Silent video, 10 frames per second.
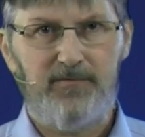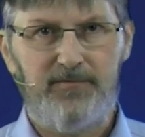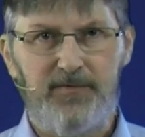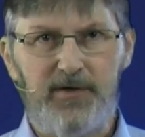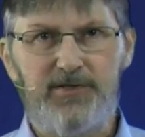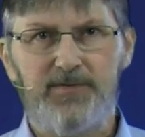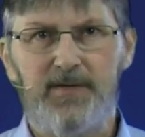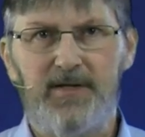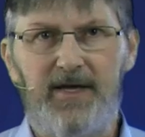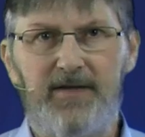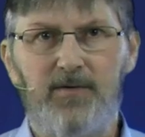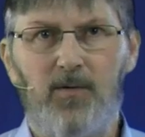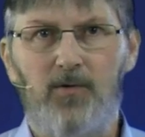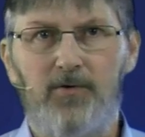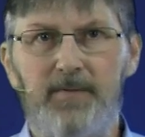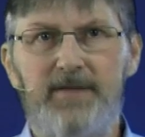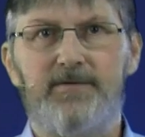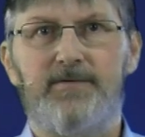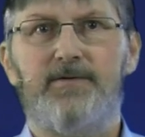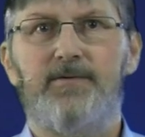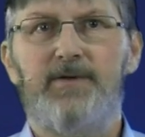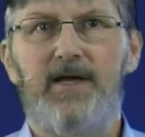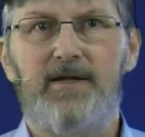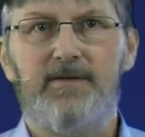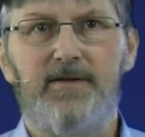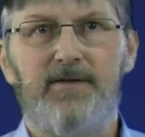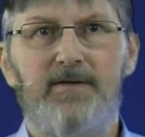virtual and augmented reality.